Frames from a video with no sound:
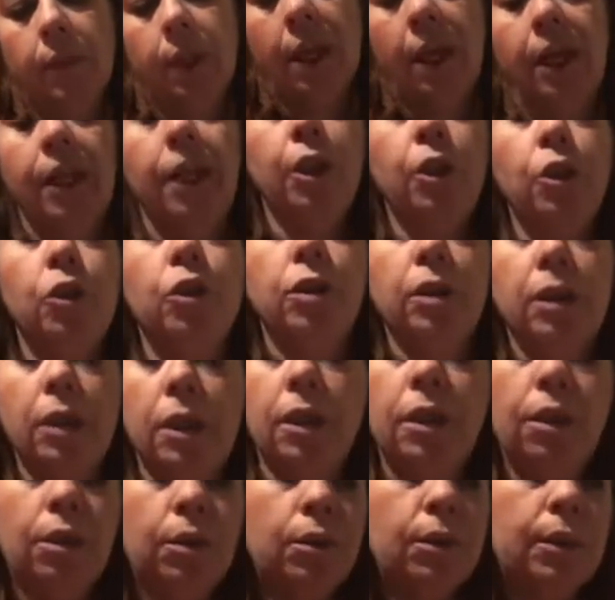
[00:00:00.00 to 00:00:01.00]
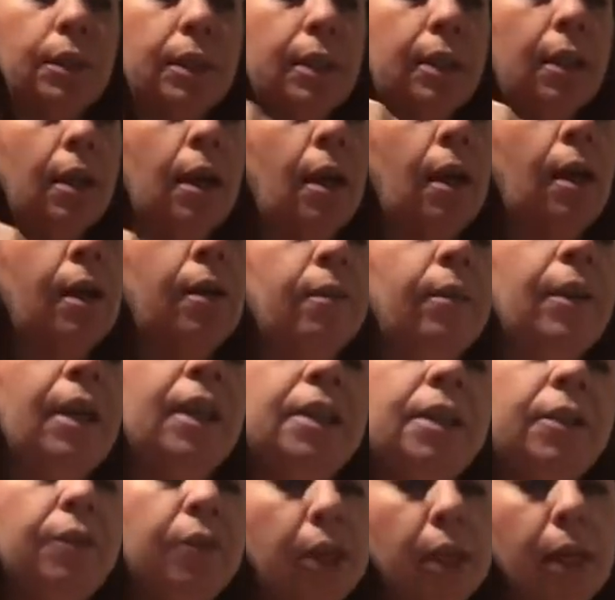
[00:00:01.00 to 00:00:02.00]
I usually use a
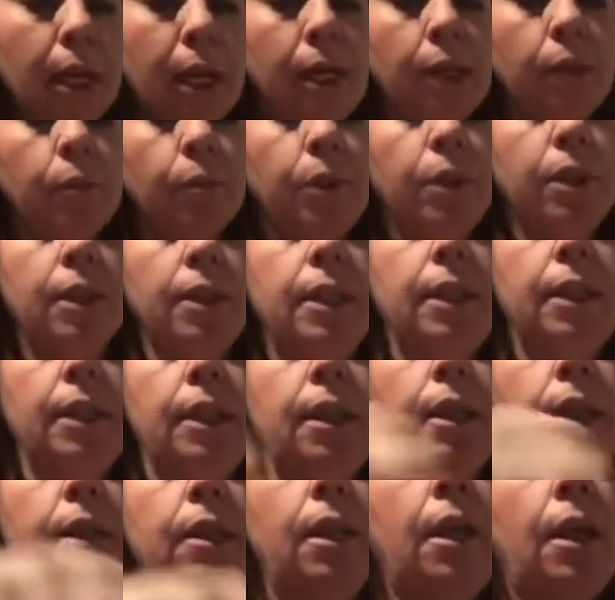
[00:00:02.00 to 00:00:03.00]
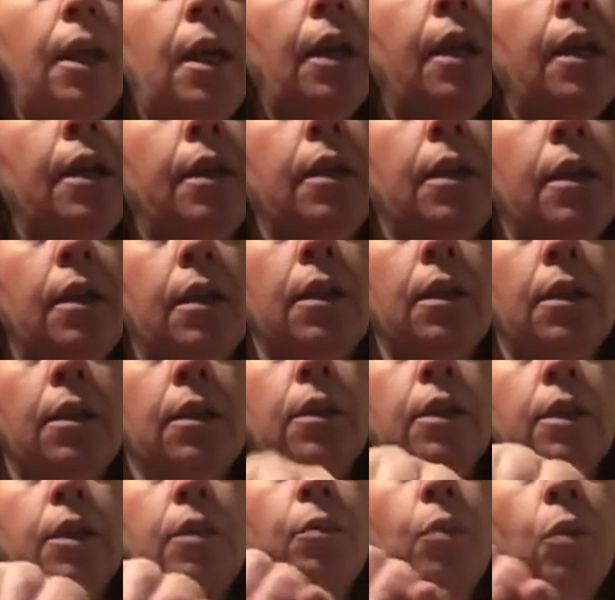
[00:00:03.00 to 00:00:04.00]
different kind of birdseed that
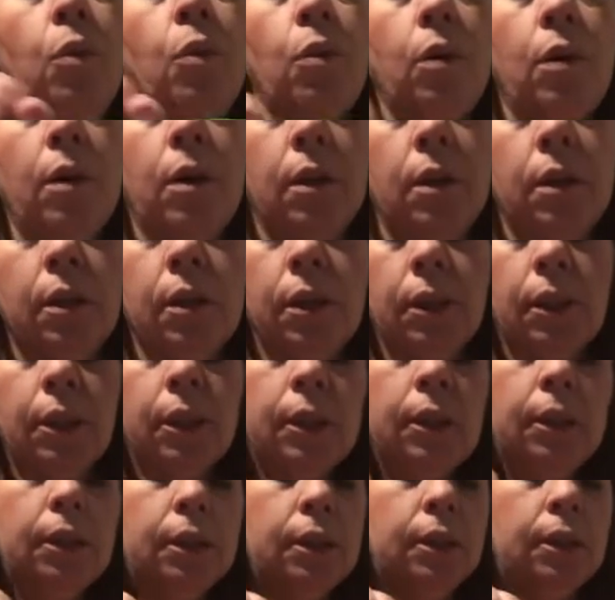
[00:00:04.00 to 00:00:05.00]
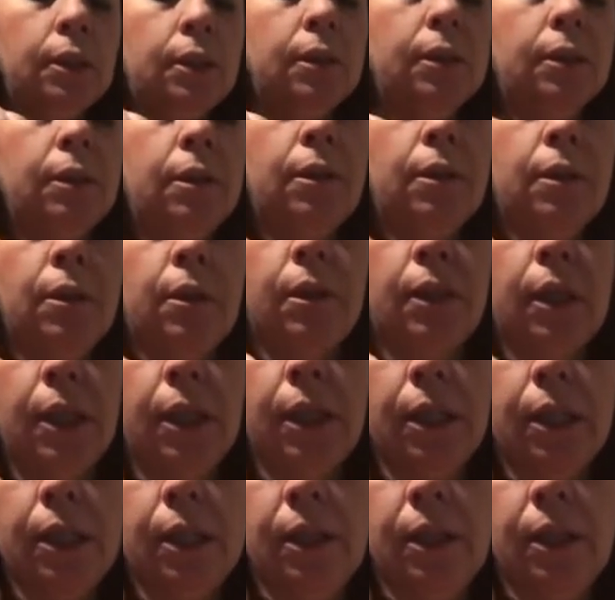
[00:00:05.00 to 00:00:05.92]
looks more, well, I could